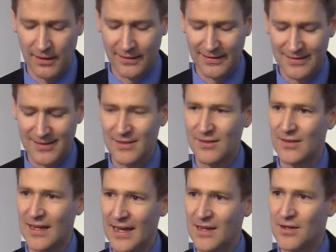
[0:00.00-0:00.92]
at least
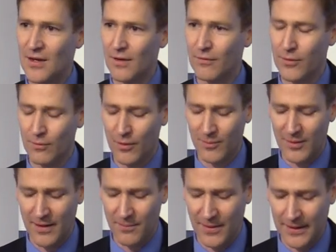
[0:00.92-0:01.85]
since the end of the
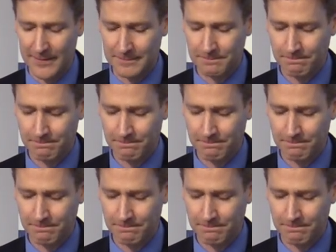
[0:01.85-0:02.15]
Roman Empire.